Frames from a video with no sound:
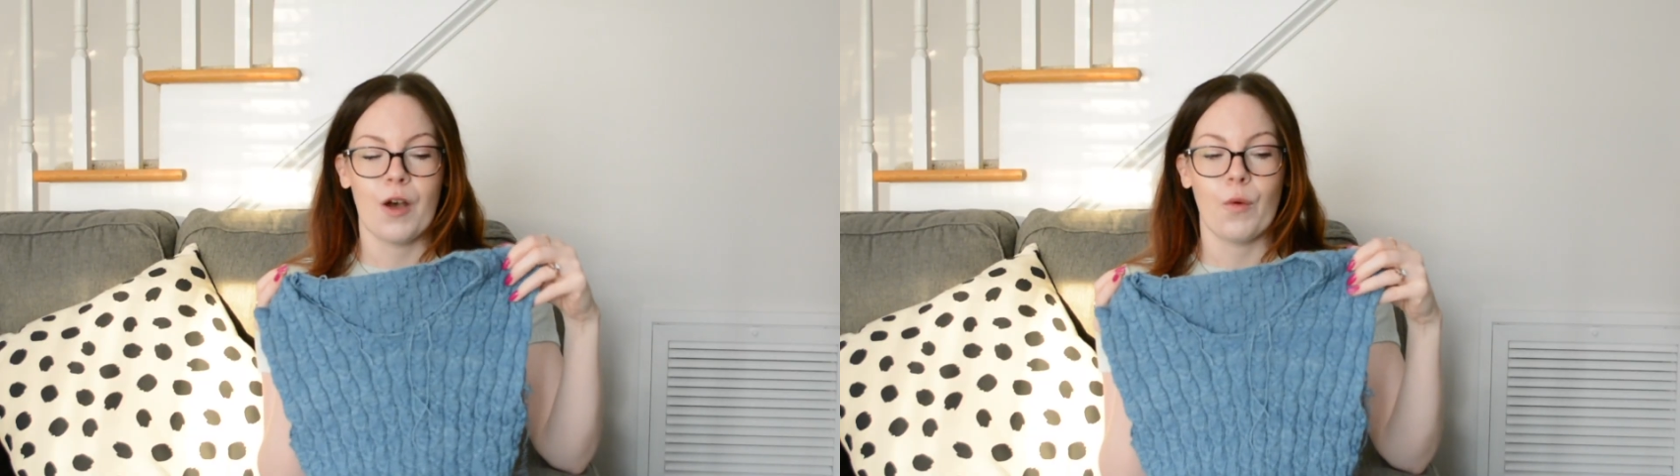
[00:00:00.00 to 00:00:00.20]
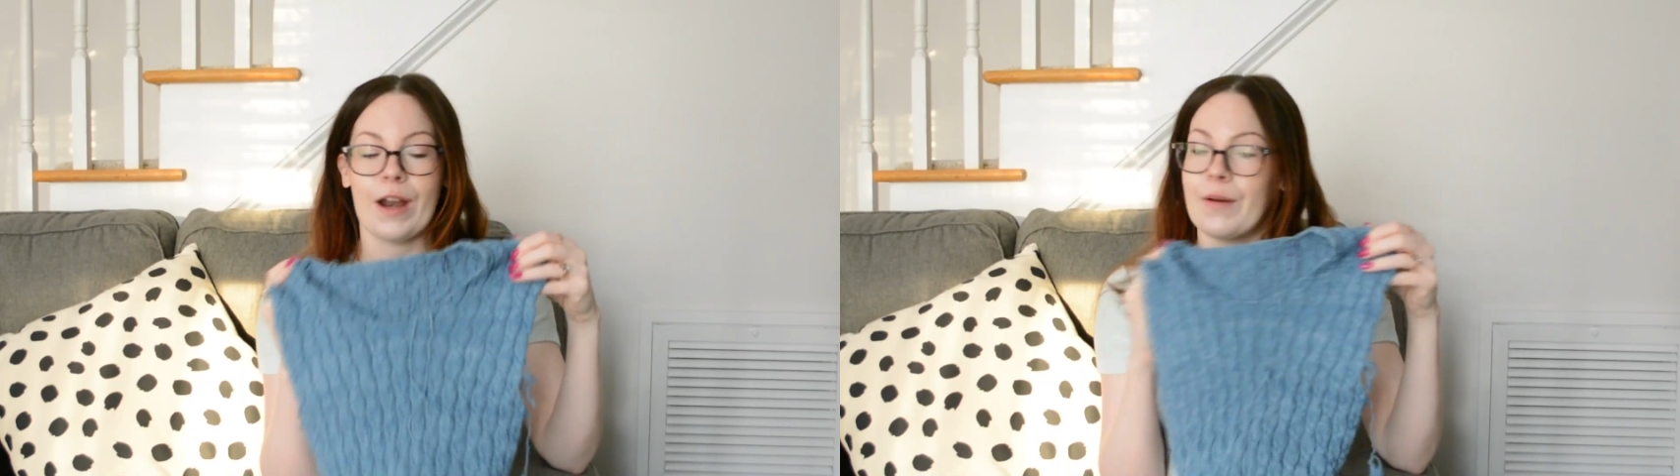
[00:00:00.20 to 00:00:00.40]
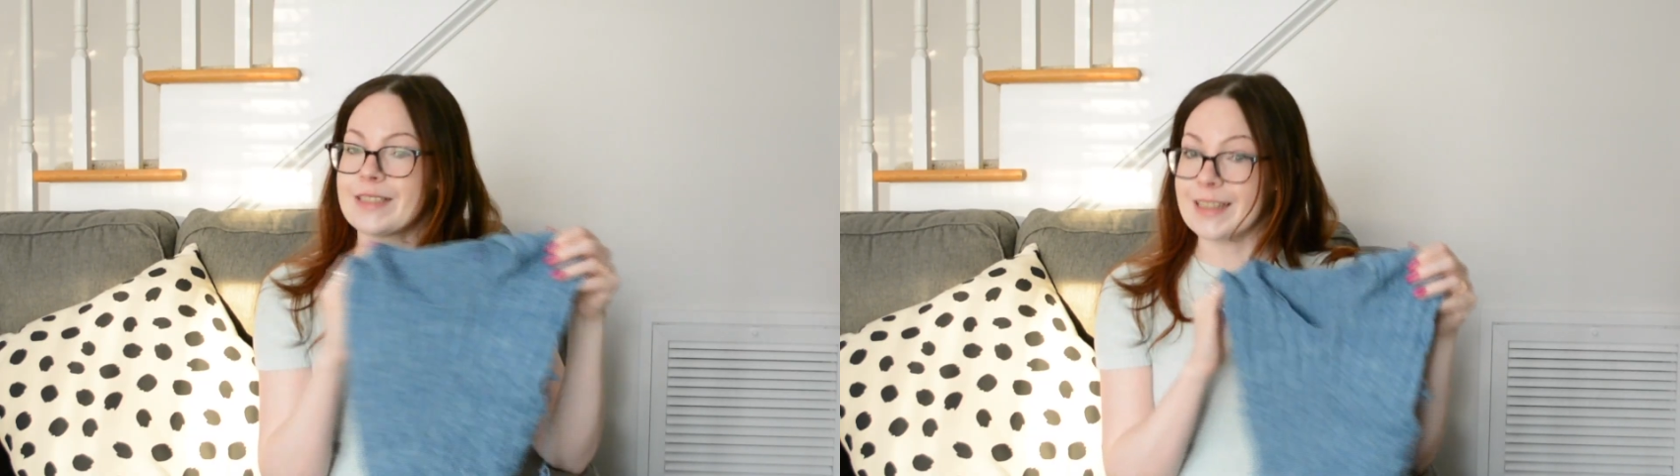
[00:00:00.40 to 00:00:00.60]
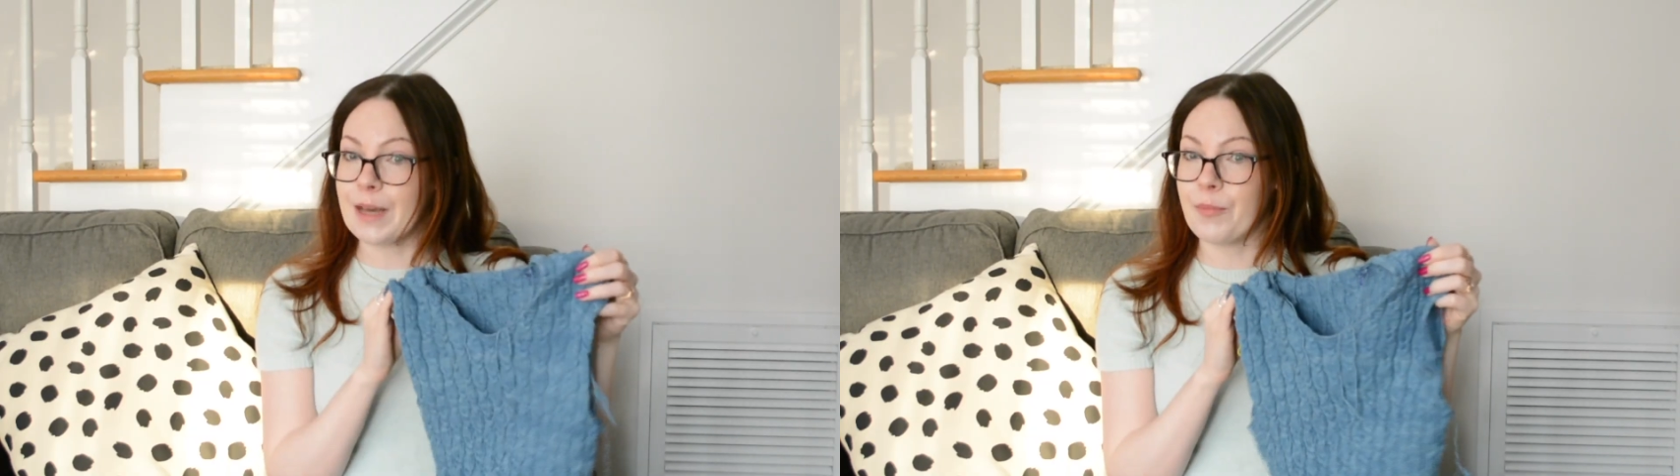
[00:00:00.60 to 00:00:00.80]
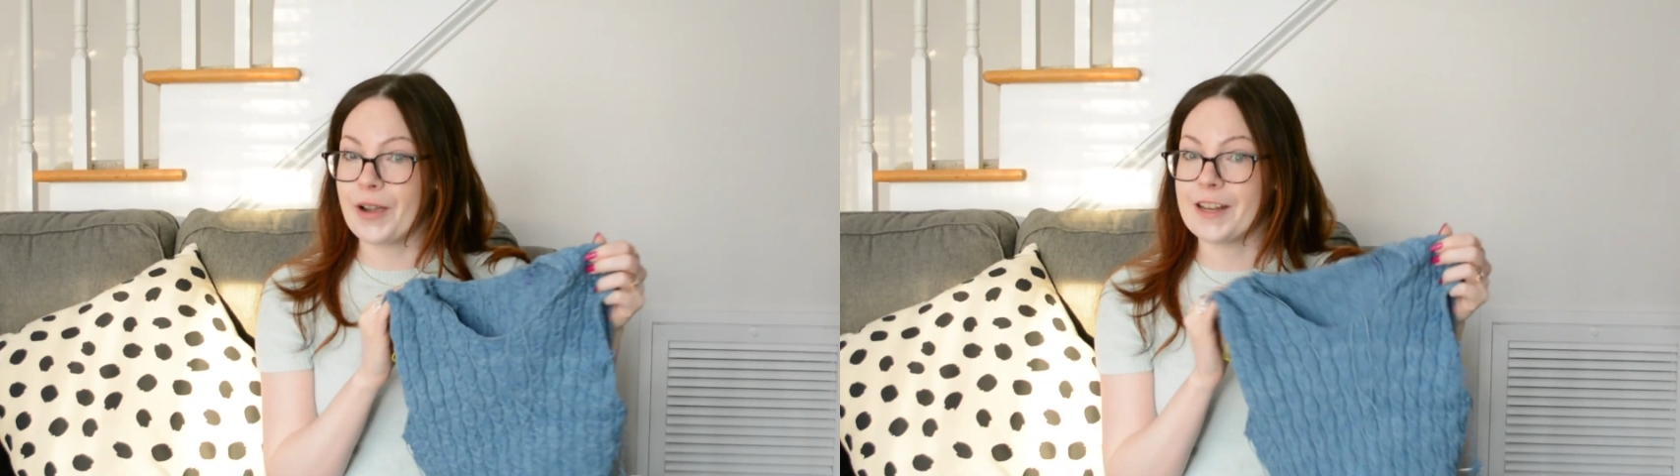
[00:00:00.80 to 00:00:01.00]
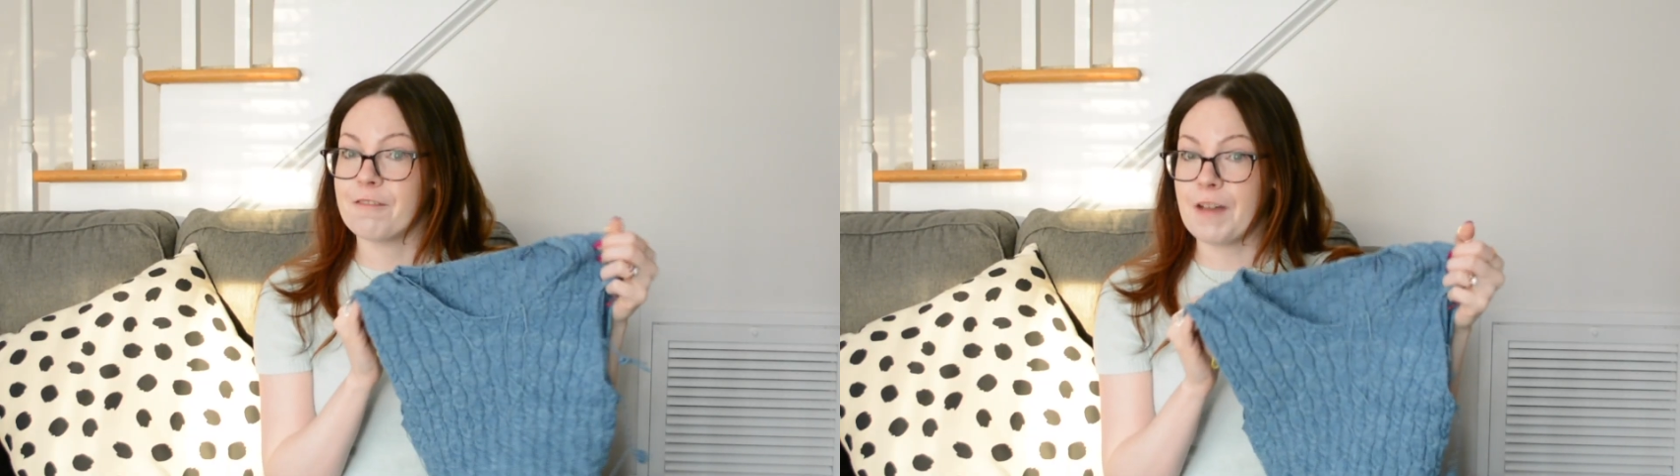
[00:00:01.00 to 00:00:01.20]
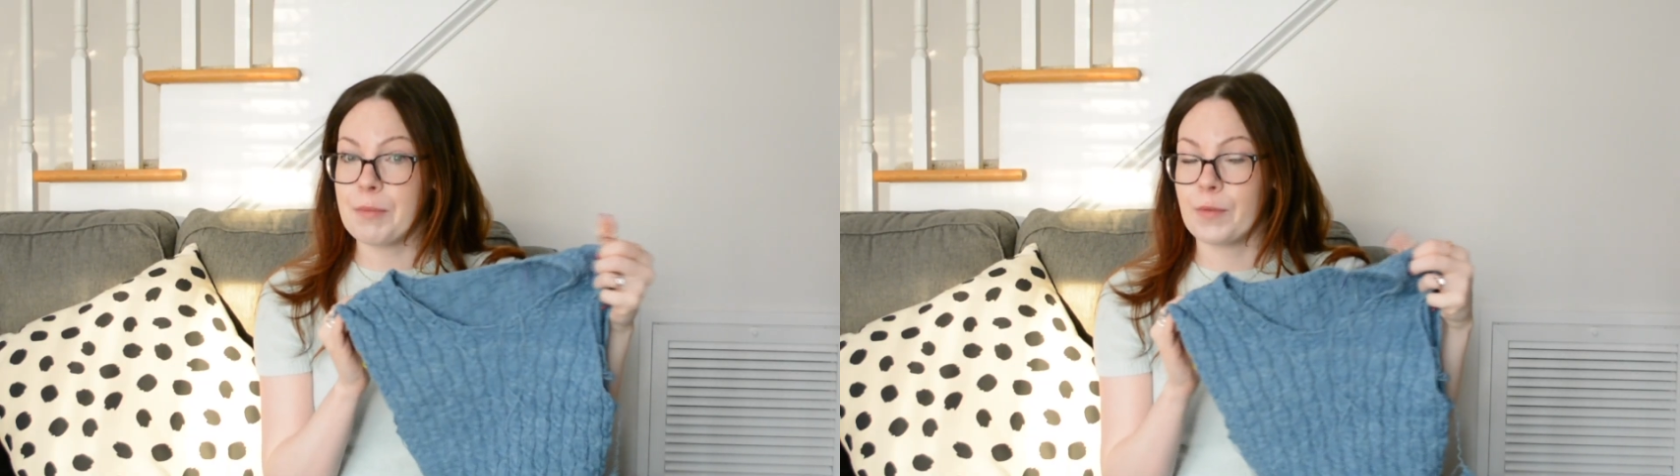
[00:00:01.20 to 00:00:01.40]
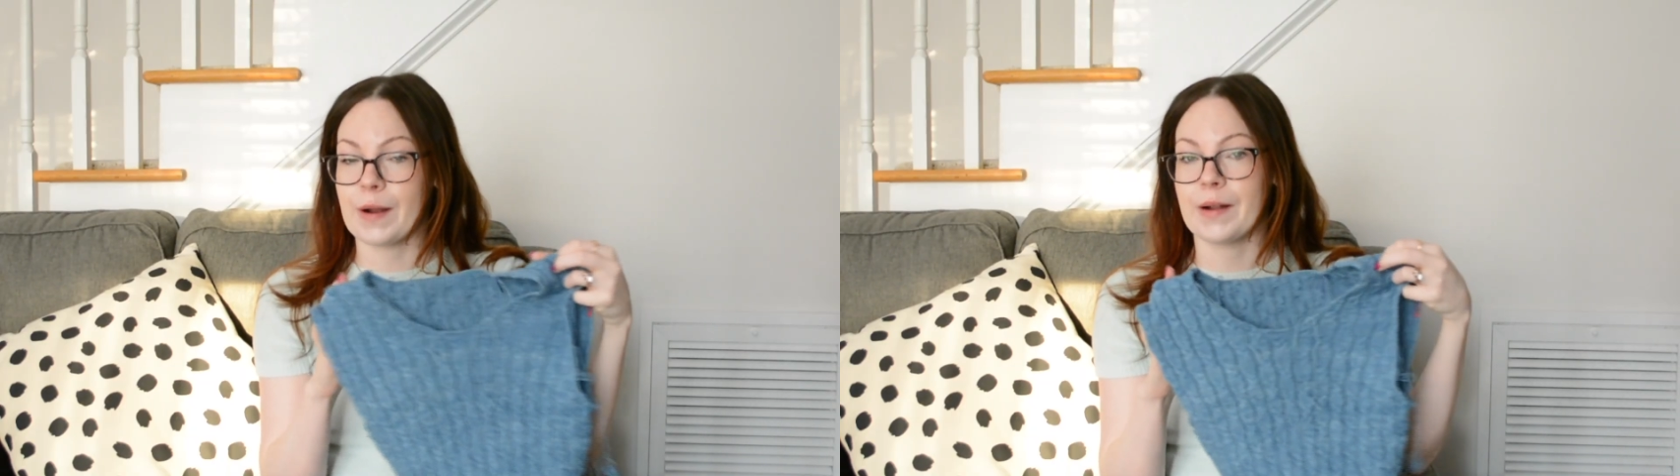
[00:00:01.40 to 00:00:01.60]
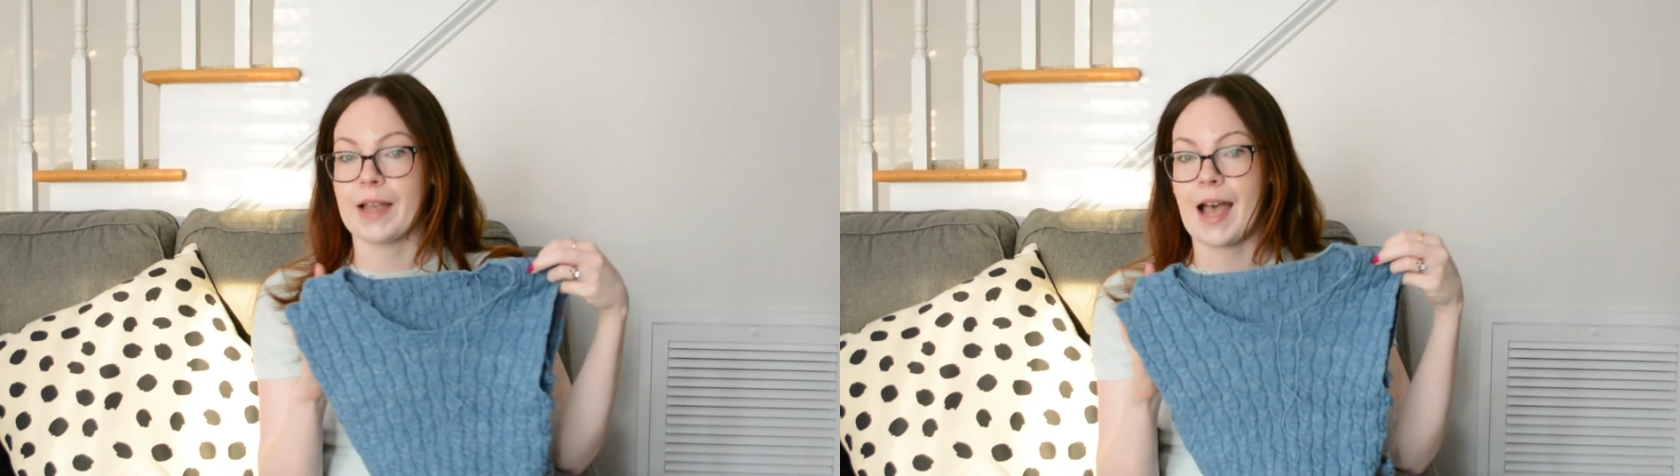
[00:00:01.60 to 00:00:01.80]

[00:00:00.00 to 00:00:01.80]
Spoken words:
When I was at that point in February,